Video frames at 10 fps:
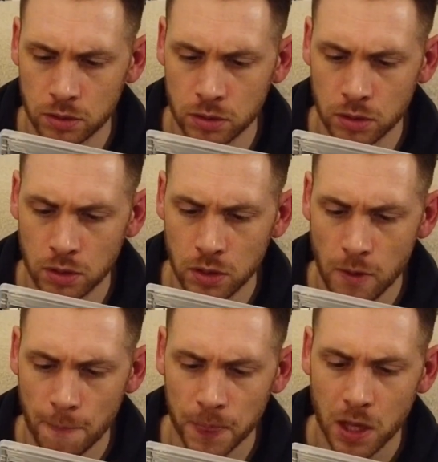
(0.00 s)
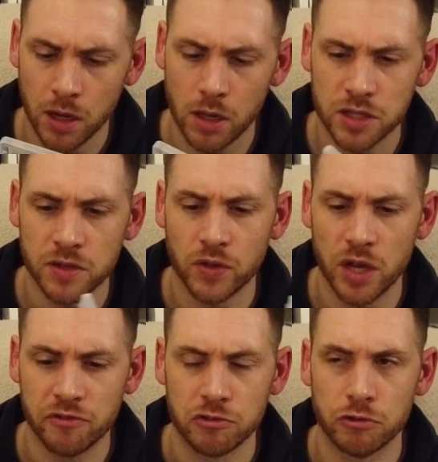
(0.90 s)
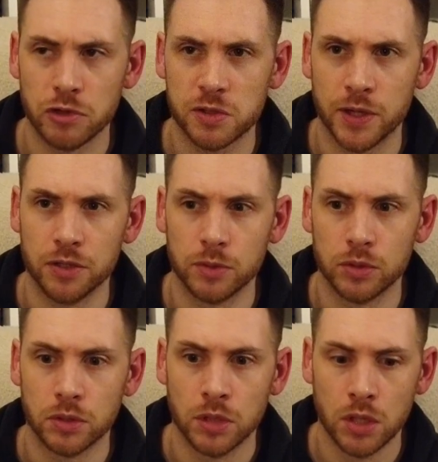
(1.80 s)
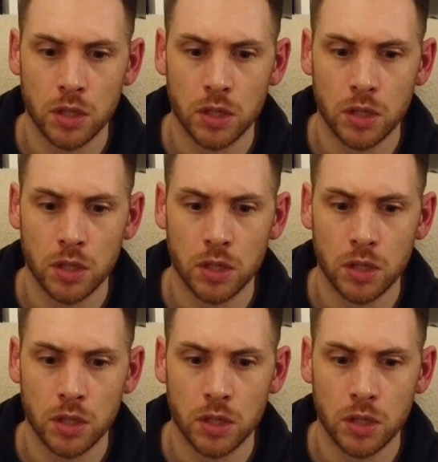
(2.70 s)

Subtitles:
The crew expendable last is. On crew expendable.